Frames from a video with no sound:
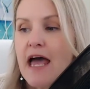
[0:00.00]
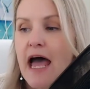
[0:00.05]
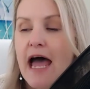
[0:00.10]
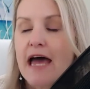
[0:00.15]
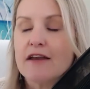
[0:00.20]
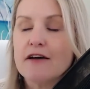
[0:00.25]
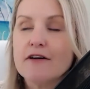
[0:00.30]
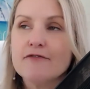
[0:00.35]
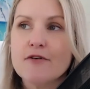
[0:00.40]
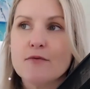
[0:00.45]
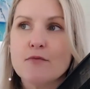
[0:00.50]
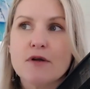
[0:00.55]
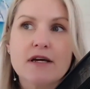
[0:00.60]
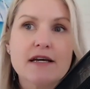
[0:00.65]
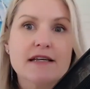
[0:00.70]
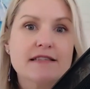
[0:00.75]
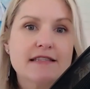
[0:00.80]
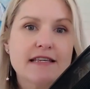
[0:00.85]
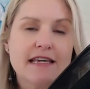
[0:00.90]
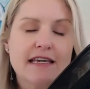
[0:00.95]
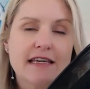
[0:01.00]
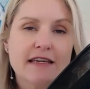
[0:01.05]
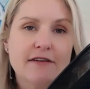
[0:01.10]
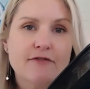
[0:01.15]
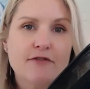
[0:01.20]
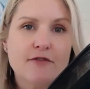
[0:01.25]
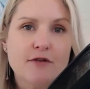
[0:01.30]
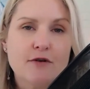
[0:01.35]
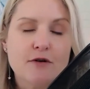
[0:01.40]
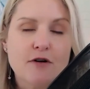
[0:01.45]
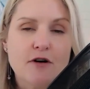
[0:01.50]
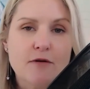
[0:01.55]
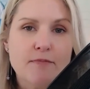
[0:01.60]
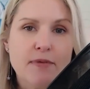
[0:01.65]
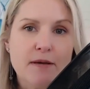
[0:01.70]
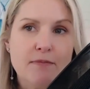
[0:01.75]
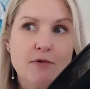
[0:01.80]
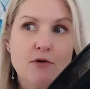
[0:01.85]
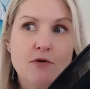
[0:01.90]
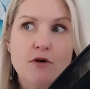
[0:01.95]
And often what I see for
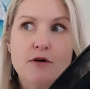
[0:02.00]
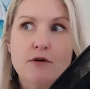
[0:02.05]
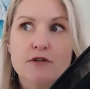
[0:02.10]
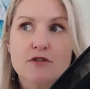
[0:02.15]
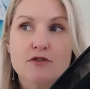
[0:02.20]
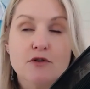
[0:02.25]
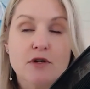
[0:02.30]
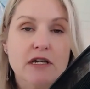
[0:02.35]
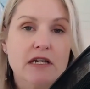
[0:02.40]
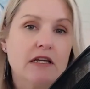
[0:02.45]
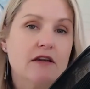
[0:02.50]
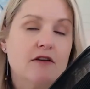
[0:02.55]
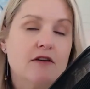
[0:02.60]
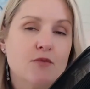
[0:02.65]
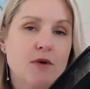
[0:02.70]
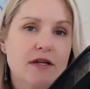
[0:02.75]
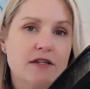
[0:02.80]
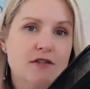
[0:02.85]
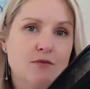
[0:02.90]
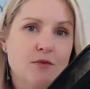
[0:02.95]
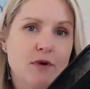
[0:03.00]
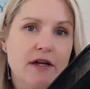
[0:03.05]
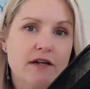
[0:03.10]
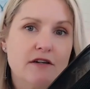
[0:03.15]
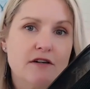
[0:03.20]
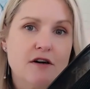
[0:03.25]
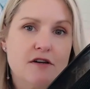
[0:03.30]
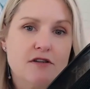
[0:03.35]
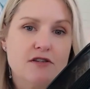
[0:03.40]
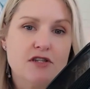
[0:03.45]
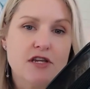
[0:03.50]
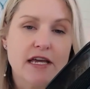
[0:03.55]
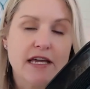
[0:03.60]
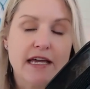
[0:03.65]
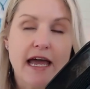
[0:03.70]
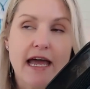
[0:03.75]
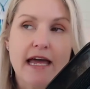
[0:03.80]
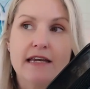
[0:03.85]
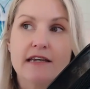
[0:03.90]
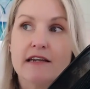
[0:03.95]
people who are doing a lot of one-to-one coaching,
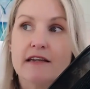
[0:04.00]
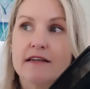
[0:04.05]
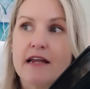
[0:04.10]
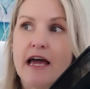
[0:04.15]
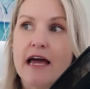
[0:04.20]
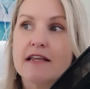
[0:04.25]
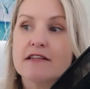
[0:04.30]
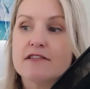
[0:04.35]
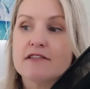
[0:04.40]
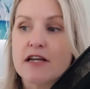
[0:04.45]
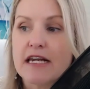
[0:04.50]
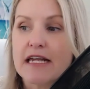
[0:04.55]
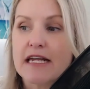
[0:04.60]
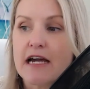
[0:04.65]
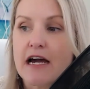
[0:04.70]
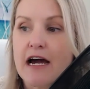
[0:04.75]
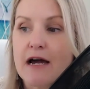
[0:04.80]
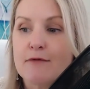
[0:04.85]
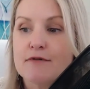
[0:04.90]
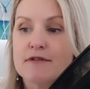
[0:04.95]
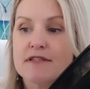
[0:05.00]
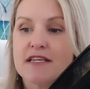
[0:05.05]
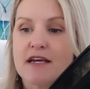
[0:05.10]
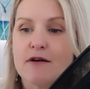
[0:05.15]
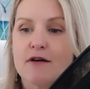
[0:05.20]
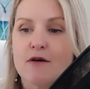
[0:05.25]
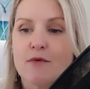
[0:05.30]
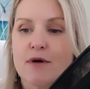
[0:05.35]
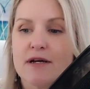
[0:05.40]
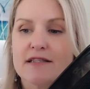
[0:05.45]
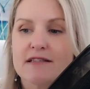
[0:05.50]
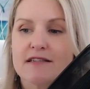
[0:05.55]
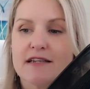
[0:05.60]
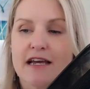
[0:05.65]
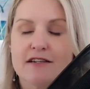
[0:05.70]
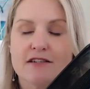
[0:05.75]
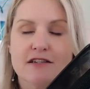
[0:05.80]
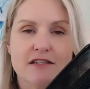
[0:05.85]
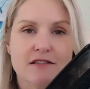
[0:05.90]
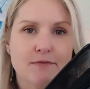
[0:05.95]
and and certainly I was there at one
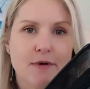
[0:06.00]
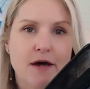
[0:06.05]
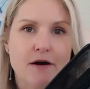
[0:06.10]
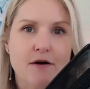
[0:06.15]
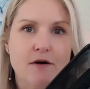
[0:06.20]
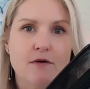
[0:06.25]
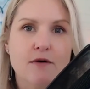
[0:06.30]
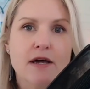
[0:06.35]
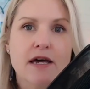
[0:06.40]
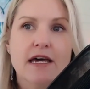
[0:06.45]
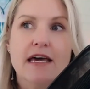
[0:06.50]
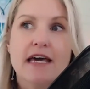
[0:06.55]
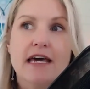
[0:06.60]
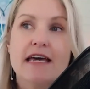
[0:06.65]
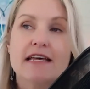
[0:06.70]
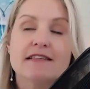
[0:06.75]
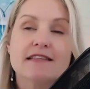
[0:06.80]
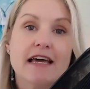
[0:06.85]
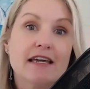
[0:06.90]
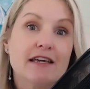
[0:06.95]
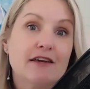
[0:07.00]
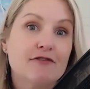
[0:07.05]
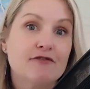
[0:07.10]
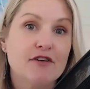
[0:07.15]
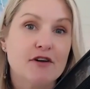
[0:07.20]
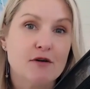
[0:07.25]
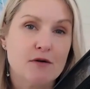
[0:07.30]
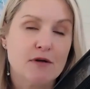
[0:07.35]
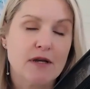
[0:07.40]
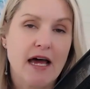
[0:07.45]
stage as well, is that you feel